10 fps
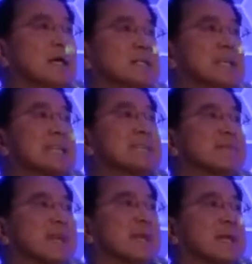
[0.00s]
uh,
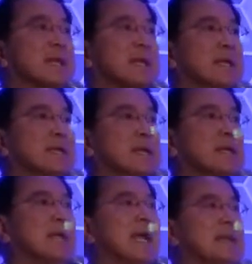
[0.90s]
scientifically
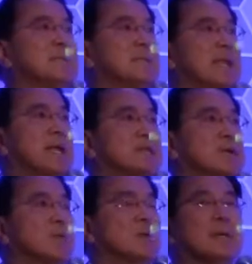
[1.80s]
in the
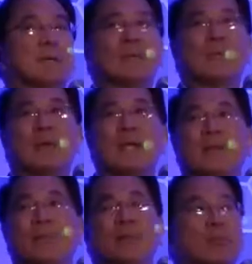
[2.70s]
anti-aging world,
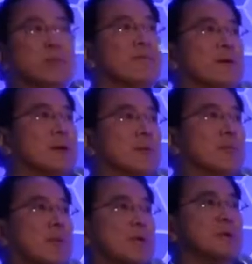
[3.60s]
right, with, with our
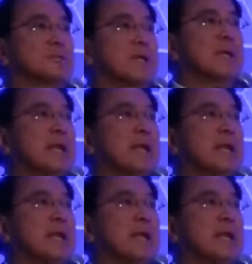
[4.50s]
approach,